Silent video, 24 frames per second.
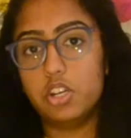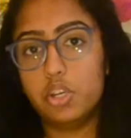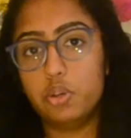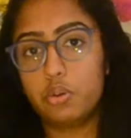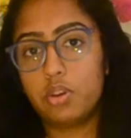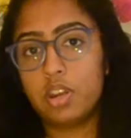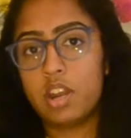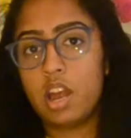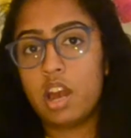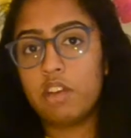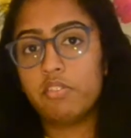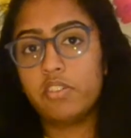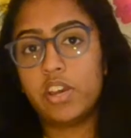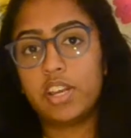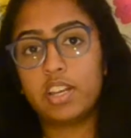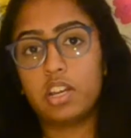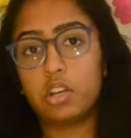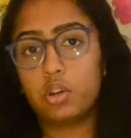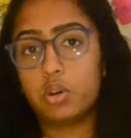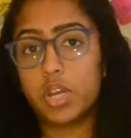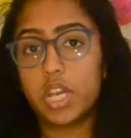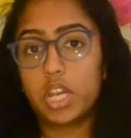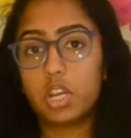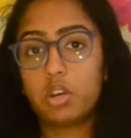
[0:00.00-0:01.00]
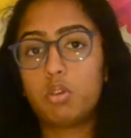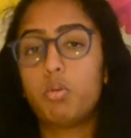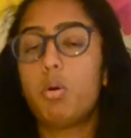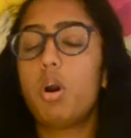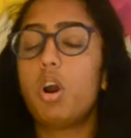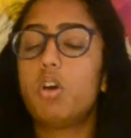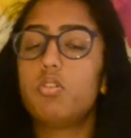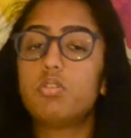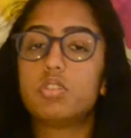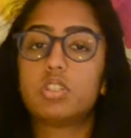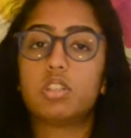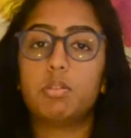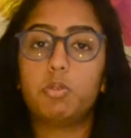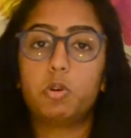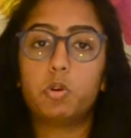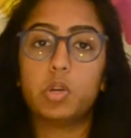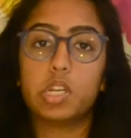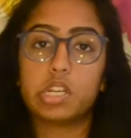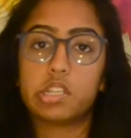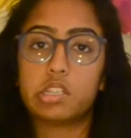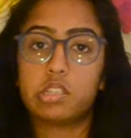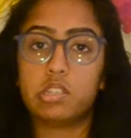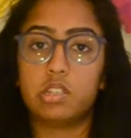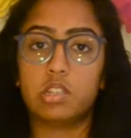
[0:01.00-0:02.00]
You can have like a quick quote, some
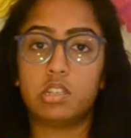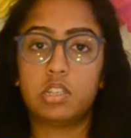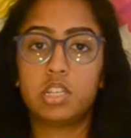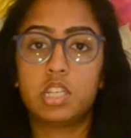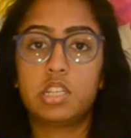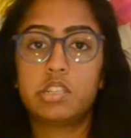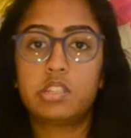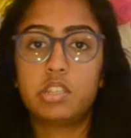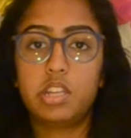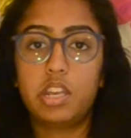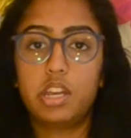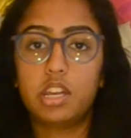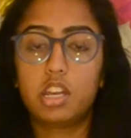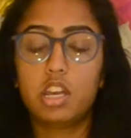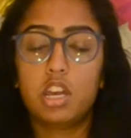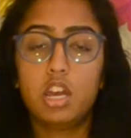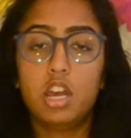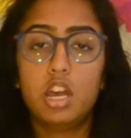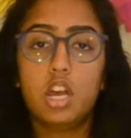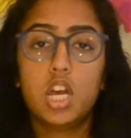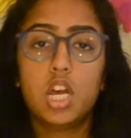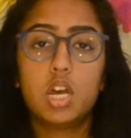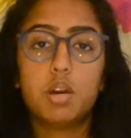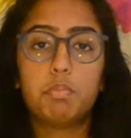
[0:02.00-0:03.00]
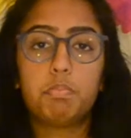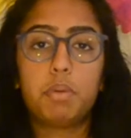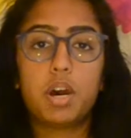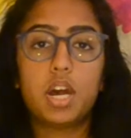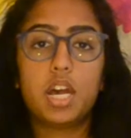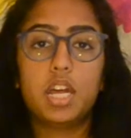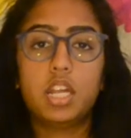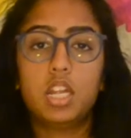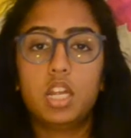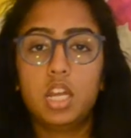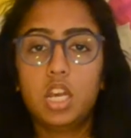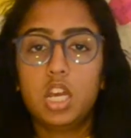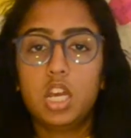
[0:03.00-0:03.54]
quick statistic, but